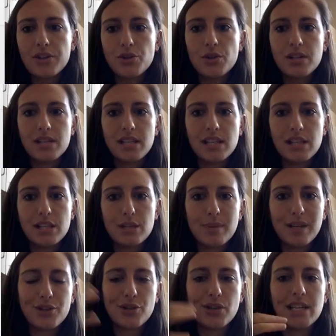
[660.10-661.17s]
As you can see in this
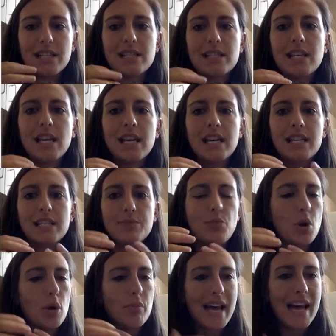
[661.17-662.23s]
picture, it's
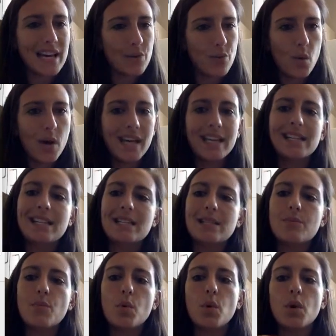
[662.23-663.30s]
more black and white.
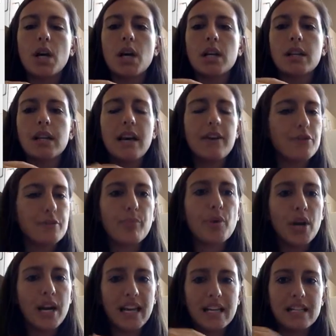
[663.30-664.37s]
It's more, left
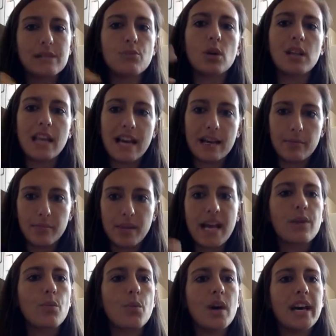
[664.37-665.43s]
brain is more
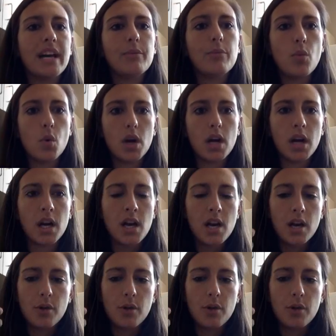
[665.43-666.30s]
black and white, more